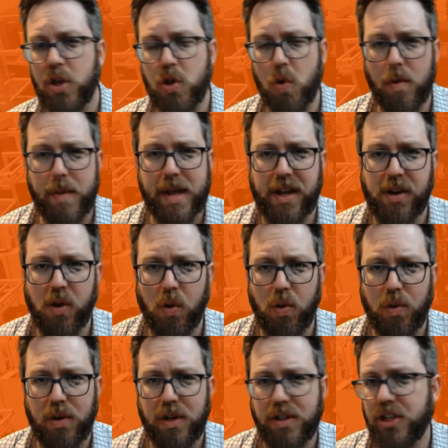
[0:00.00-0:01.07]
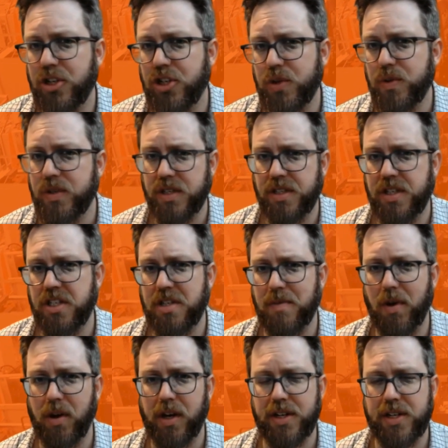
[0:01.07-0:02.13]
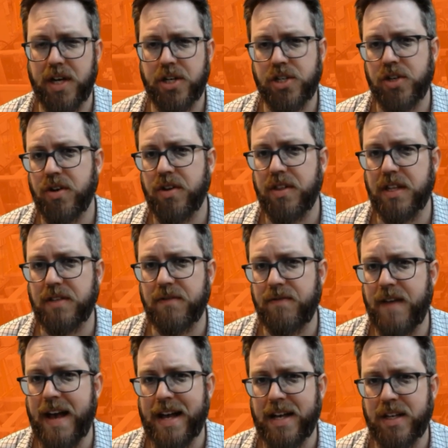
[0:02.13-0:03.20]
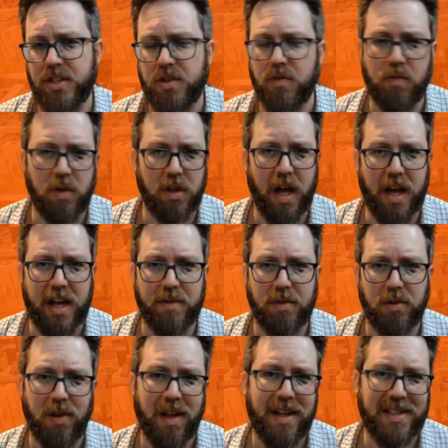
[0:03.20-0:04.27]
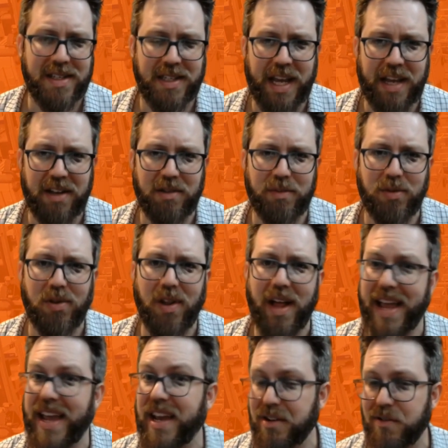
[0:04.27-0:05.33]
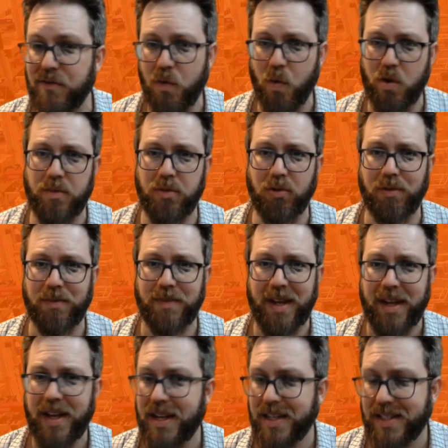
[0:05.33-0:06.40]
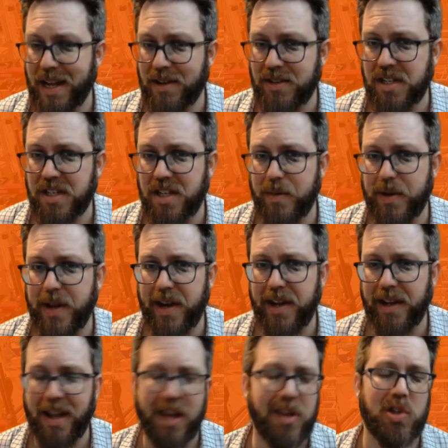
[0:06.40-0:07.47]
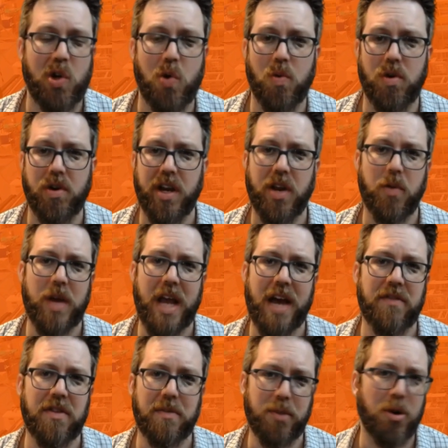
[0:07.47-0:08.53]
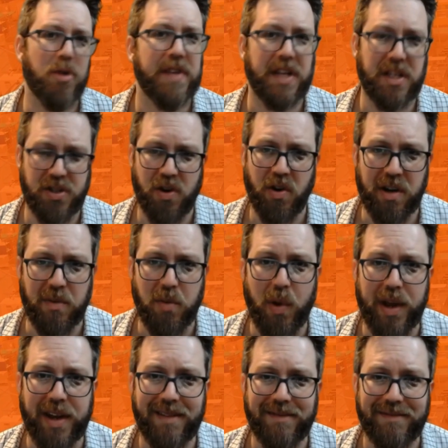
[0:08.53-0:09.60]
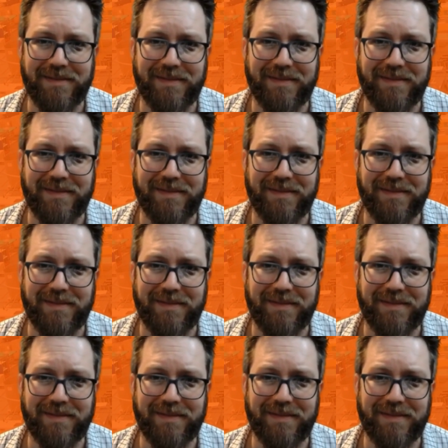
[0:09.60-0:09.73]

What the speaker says: Your main goal? To choose a system architecture that's fast, reliable, scalable, and affordable. Sounds intimidating? Don't worry, we have the perfect starting point.